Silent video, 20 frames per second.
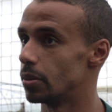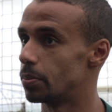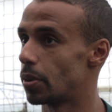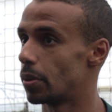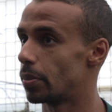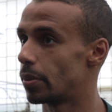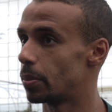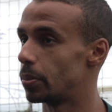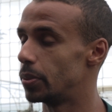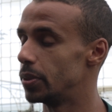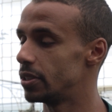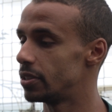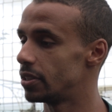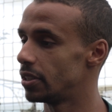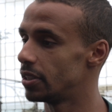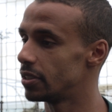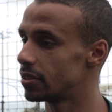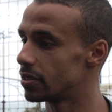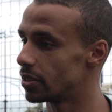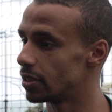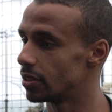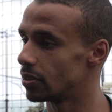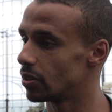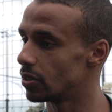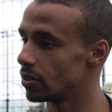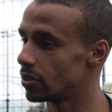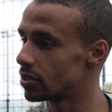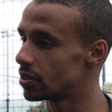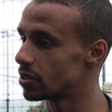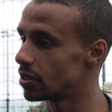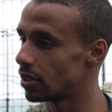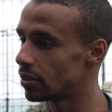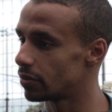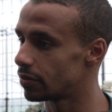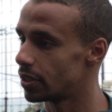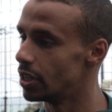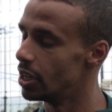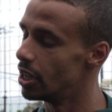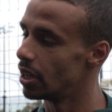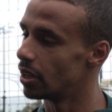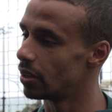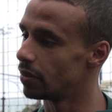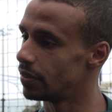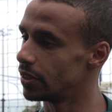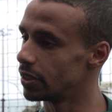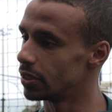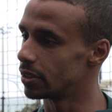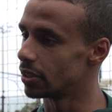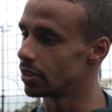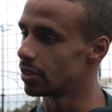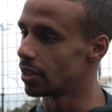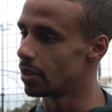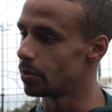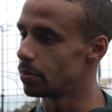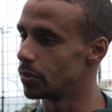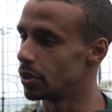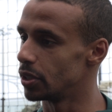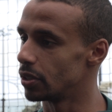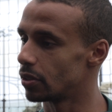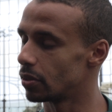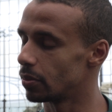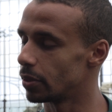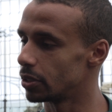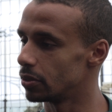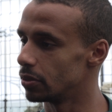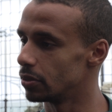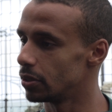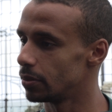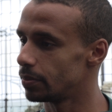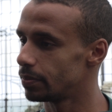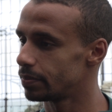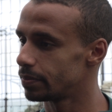a proper pre-season and all the stuff. I think that helped me quite good.